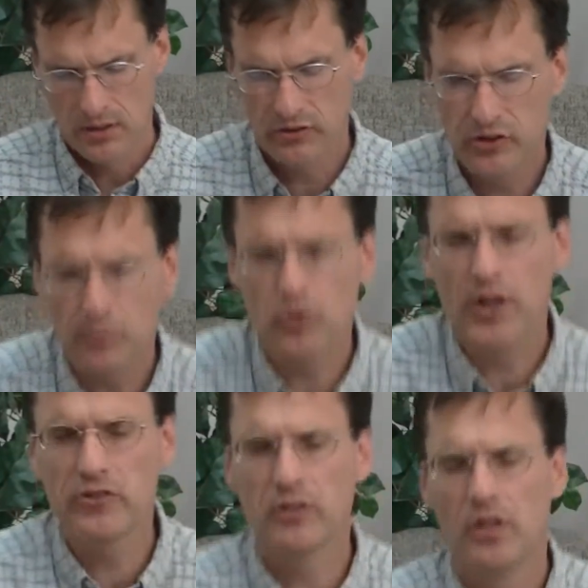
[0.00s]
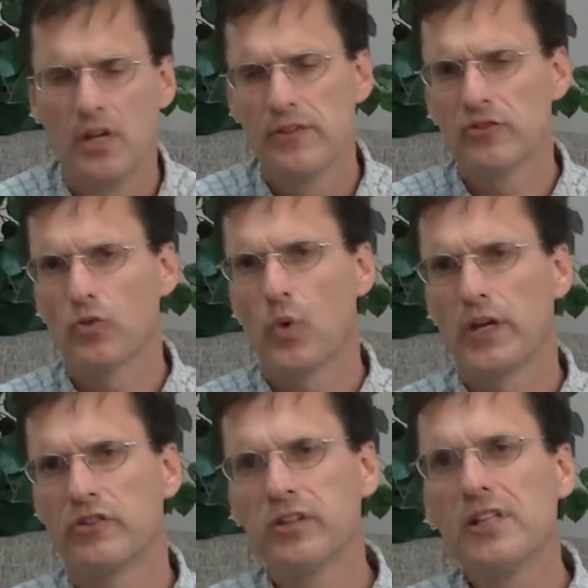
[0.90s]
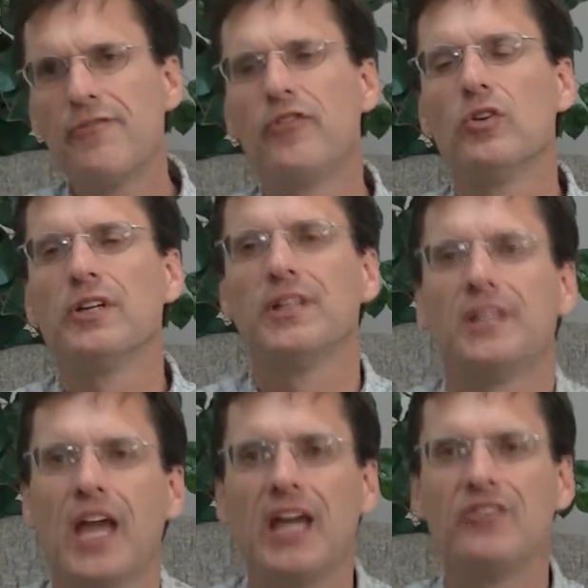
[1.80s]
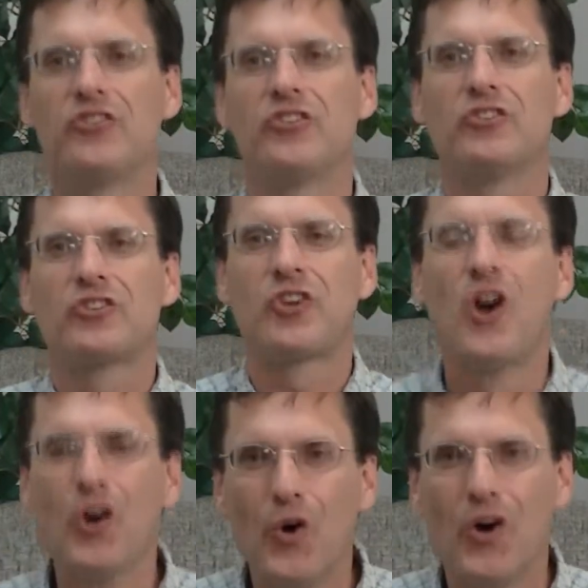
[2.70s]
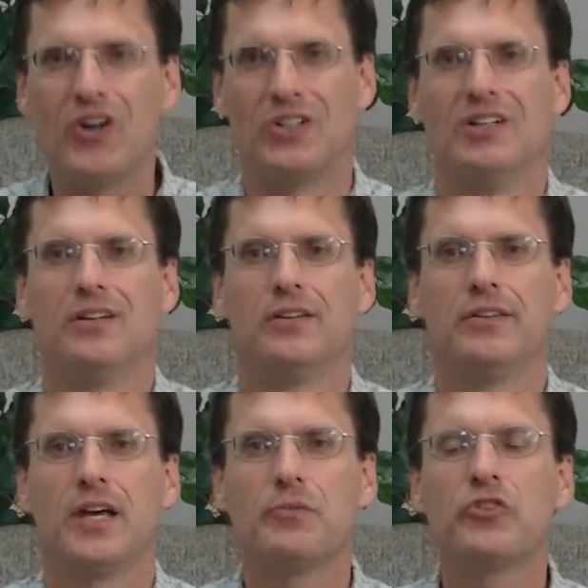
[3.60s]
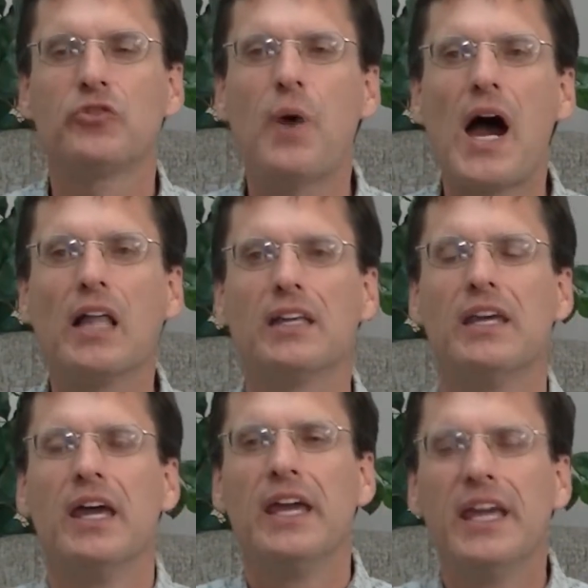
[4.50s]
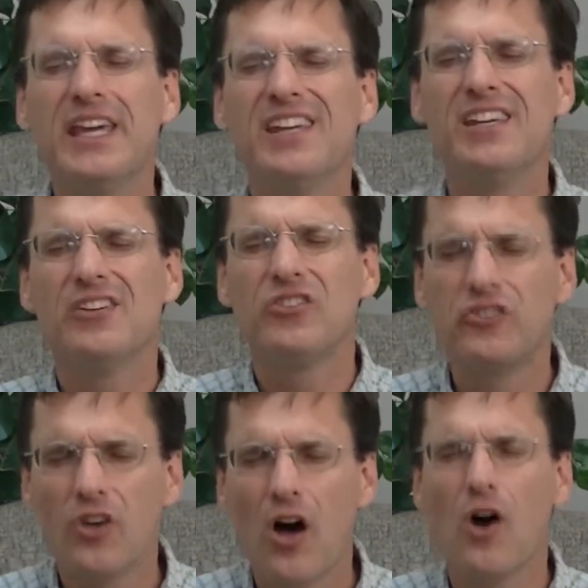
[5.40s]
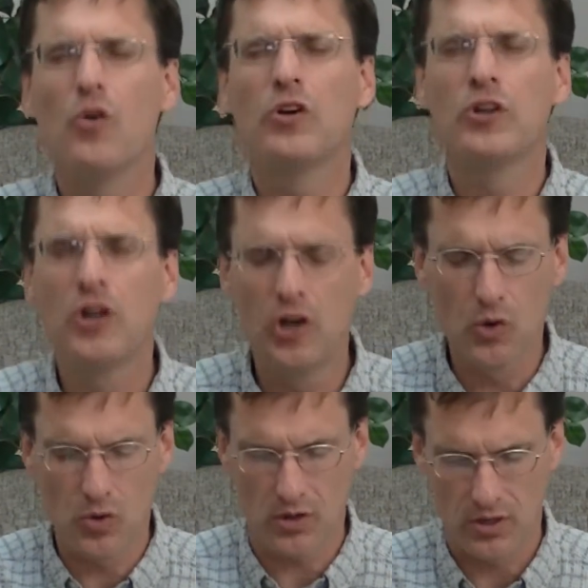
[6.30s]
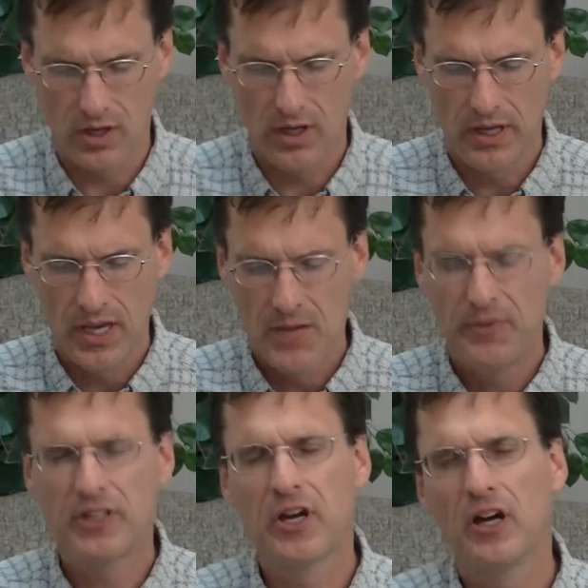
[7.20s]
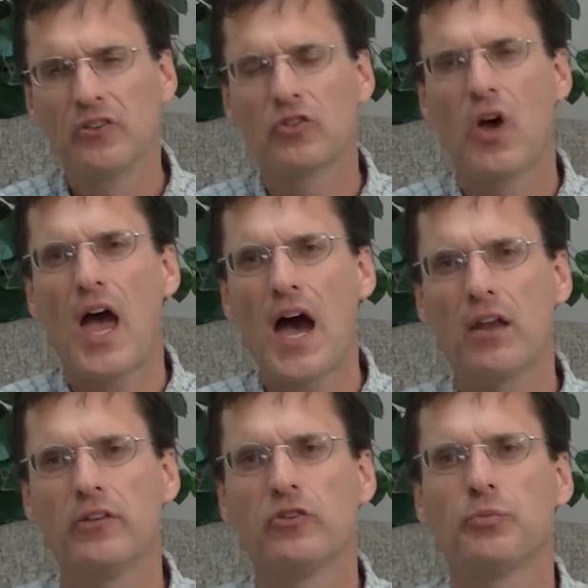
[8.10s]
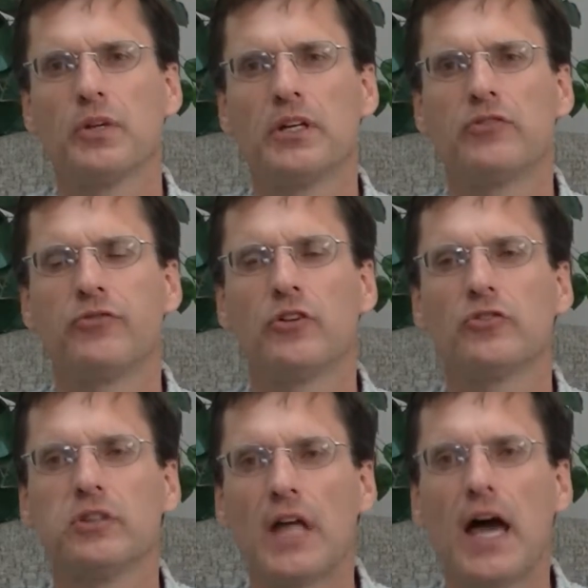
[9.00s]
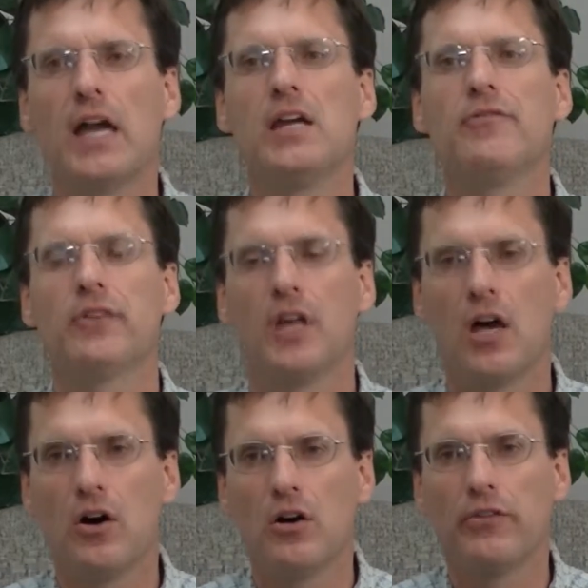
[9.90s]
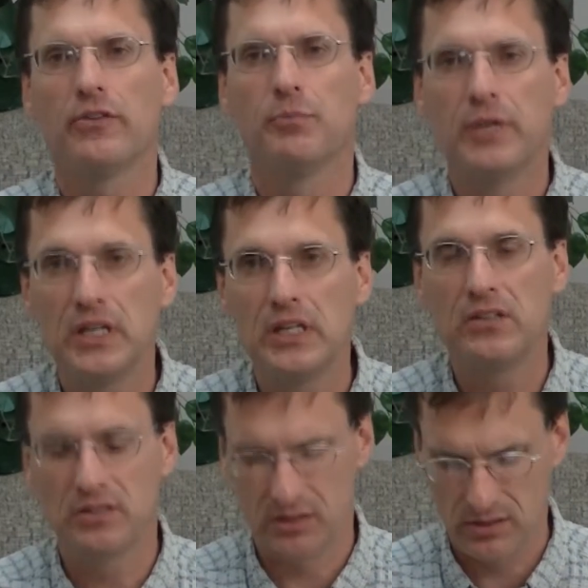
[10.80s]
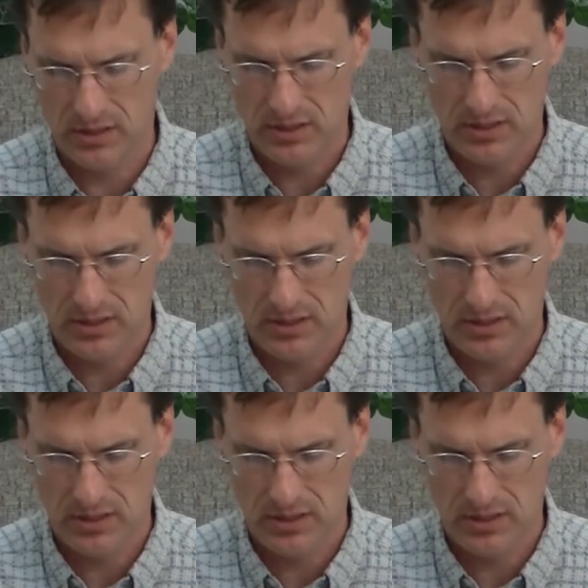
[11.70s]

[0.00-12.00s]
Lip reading: Let's summarize it this way. To live fully engaged is cool. I'm smiling. It is so cool because out of this place flows life and health and peace.